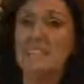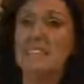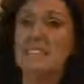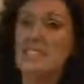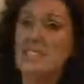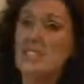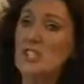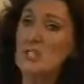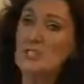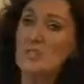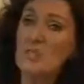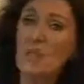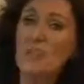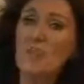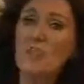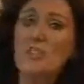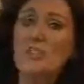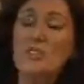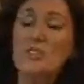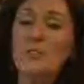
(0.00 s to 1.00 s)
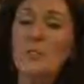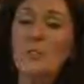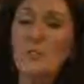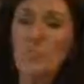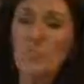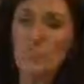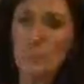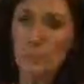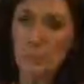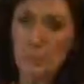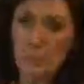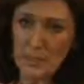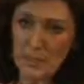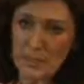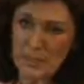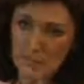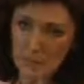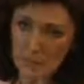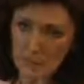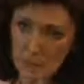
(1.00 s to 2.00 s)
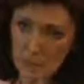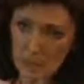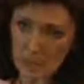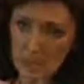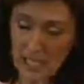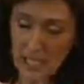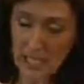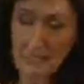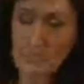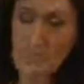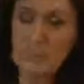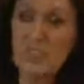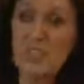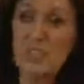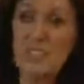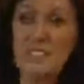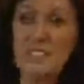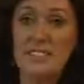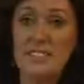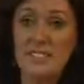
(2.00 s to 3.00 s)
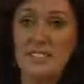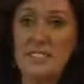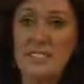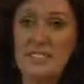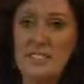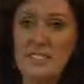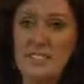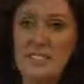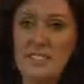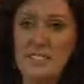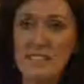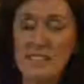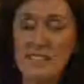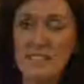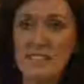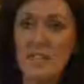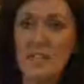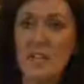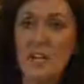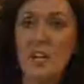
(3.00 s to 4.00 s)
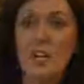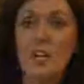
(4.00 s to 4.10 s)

Did you know if you've got a bladder prolapse, which is a cystocele,